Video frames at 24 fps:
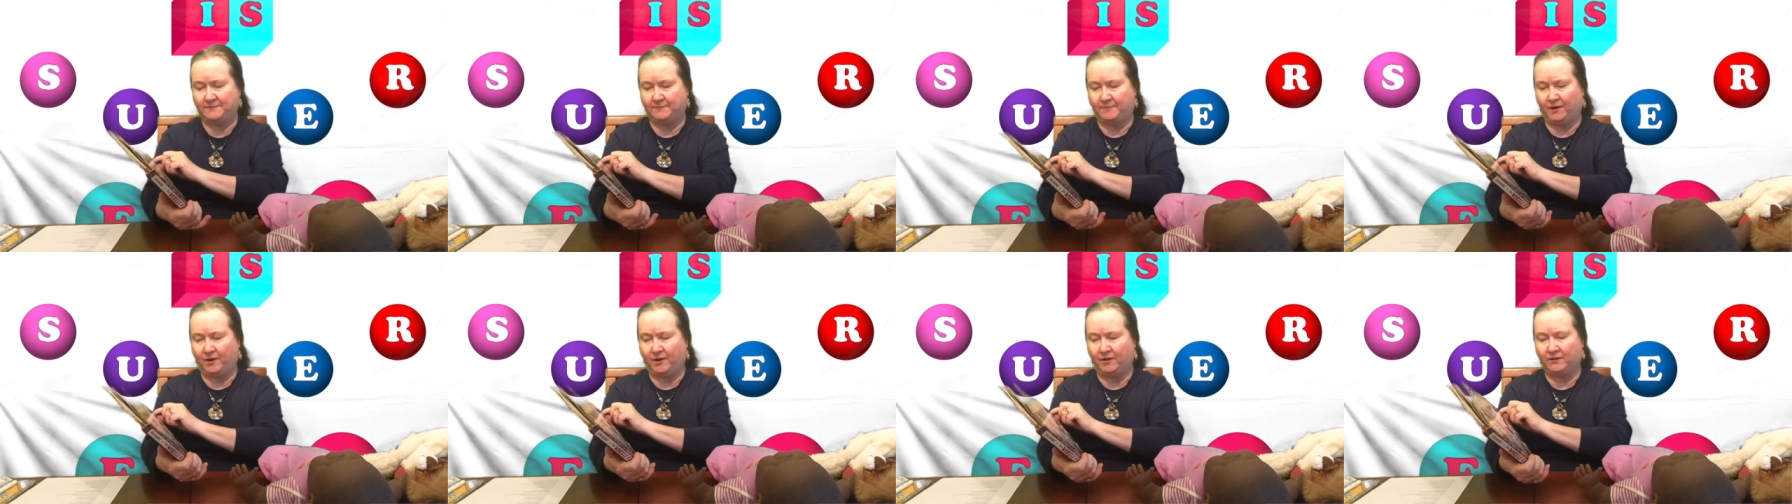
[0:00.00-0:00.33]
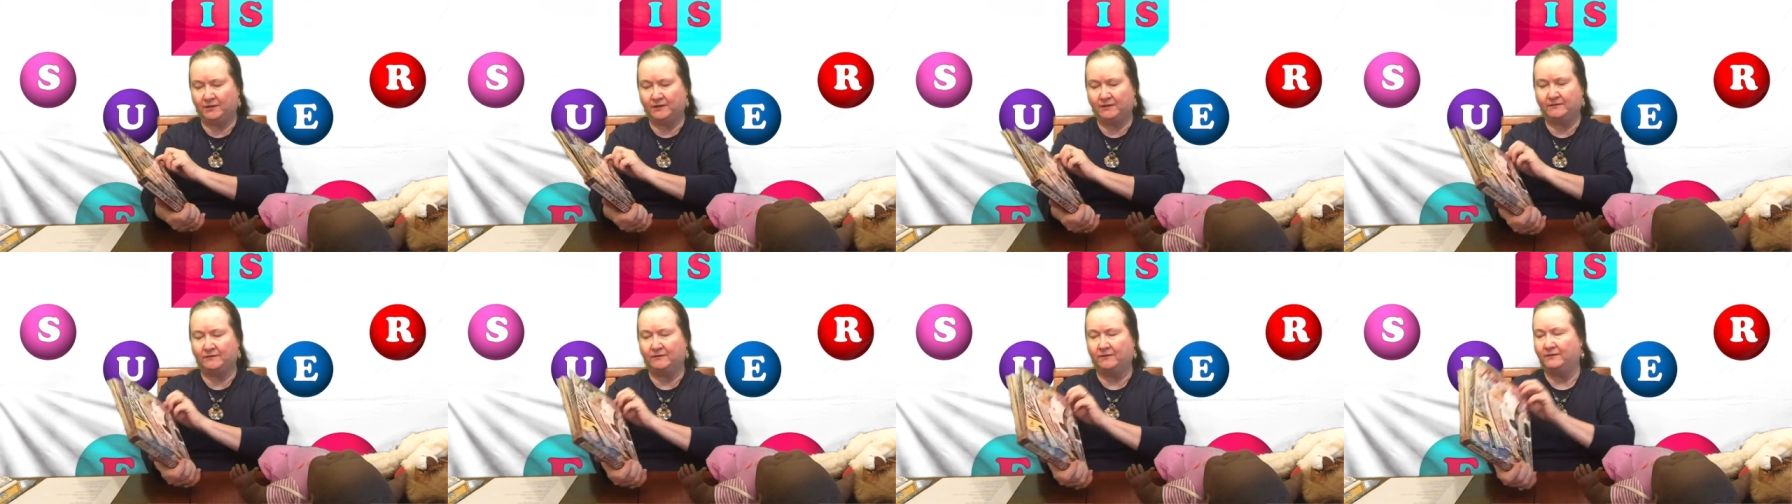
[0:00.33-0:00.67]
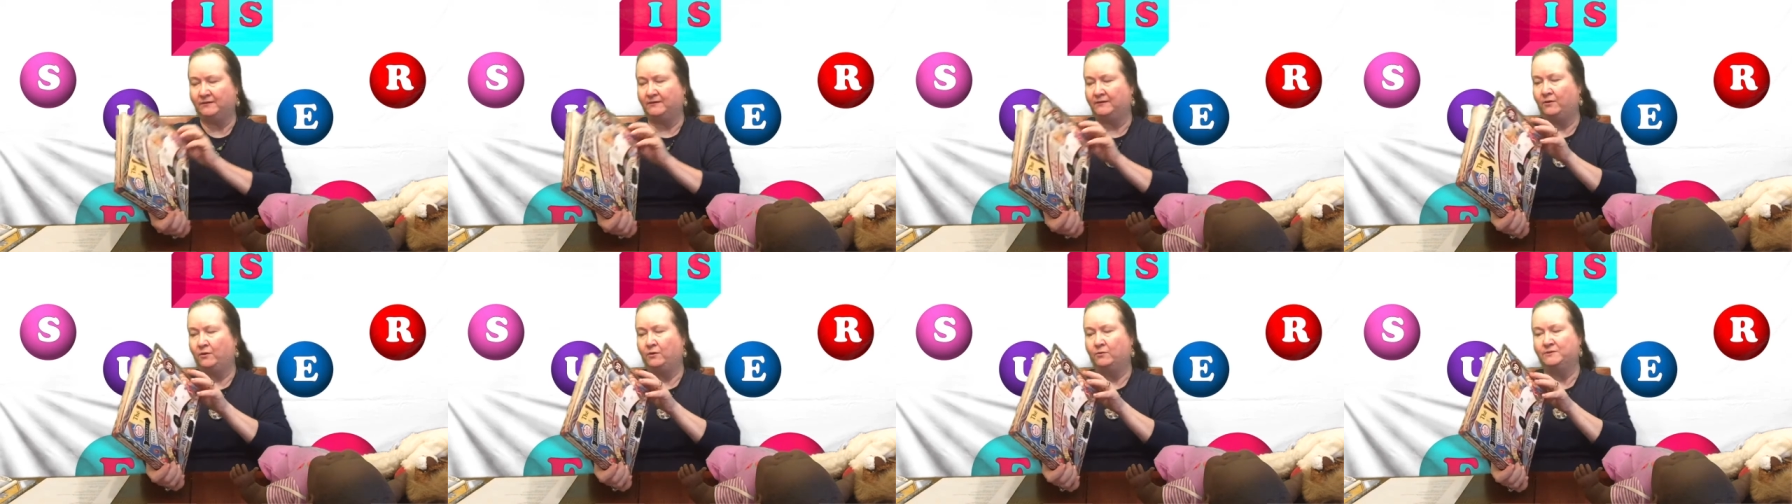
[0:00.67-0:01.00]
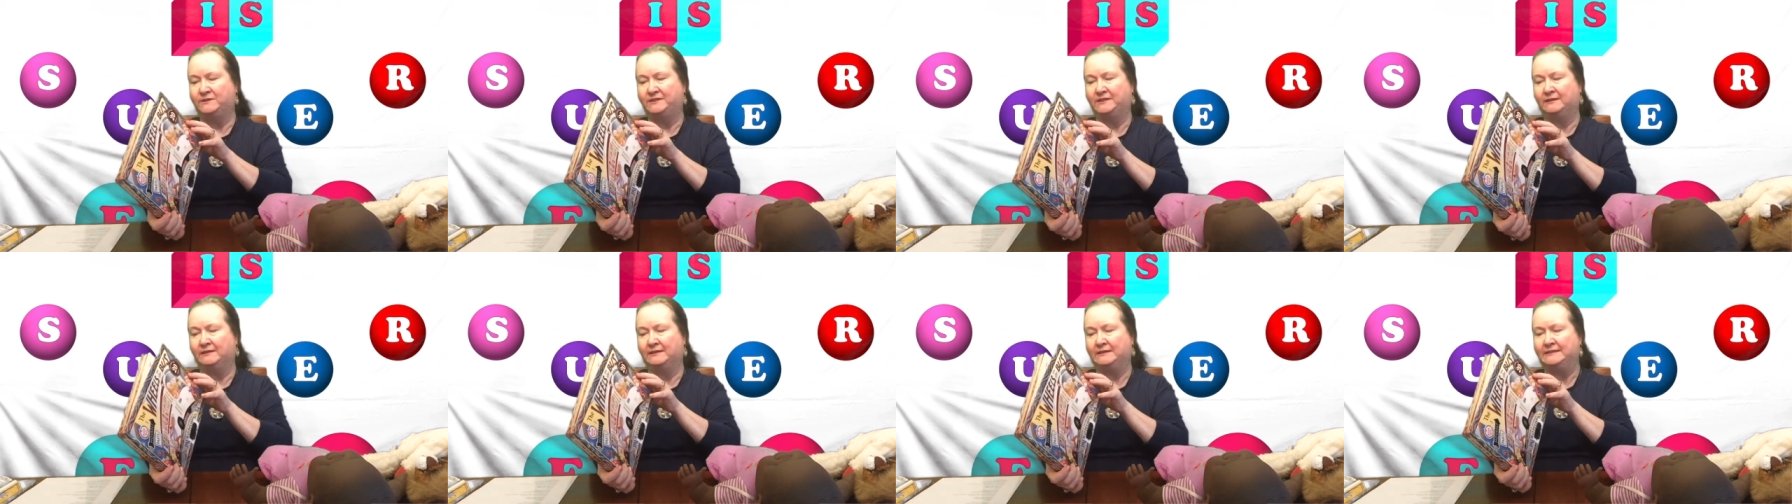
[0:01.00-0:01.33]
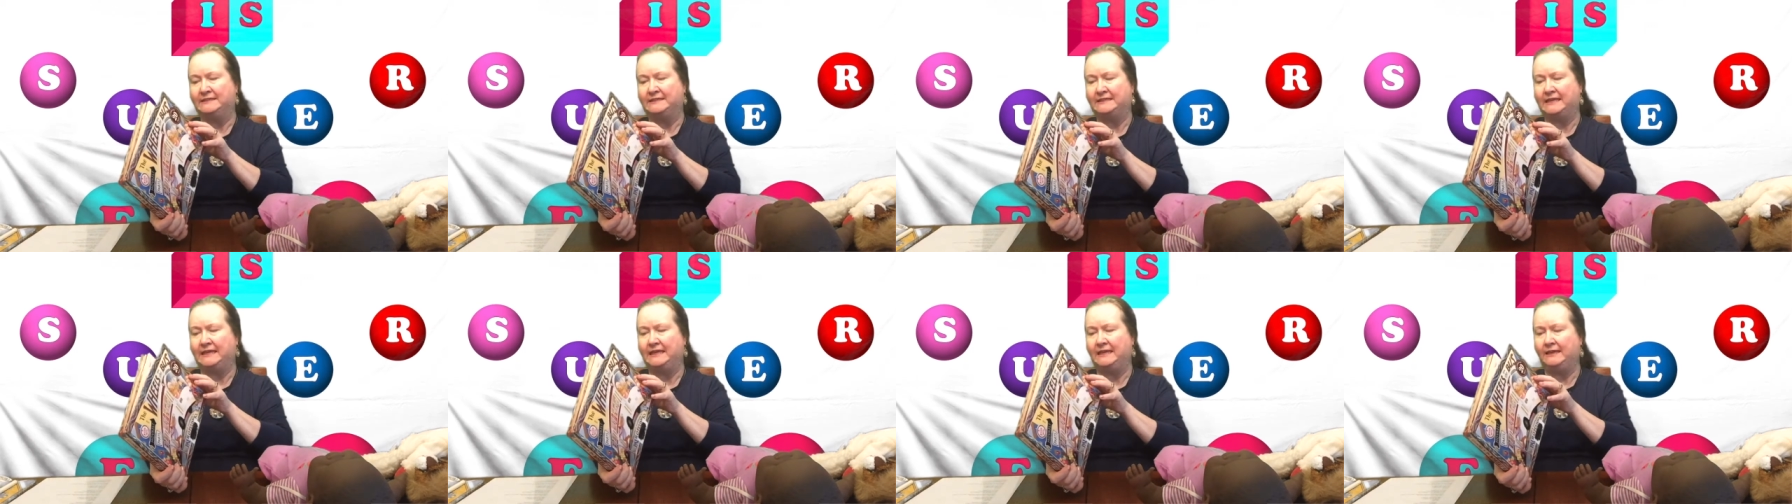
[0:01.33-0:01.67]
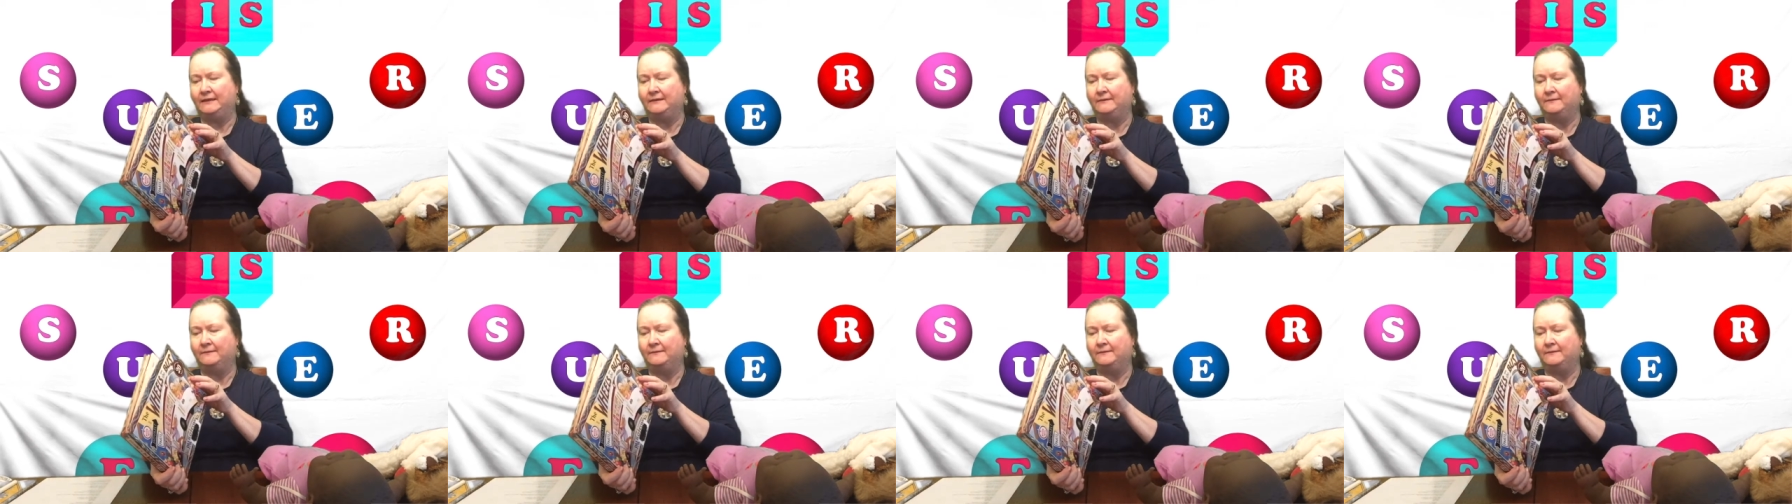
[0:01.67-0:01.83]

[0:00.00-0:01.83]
Paul Ozolinsky.